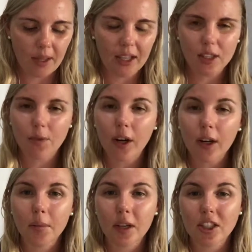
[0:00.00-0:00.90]
is
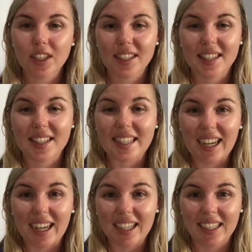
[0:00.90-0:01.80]
very much a
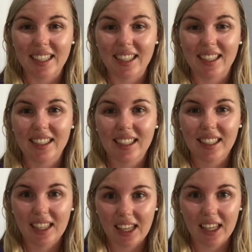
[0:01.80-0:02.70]
starter
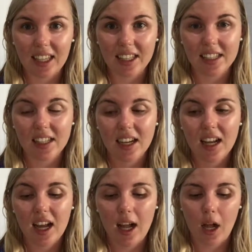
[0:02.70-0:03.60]
kit.
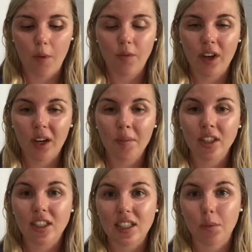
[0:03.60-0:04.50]
Very
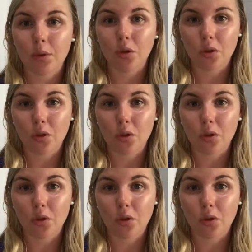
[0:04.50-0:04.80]
much dip your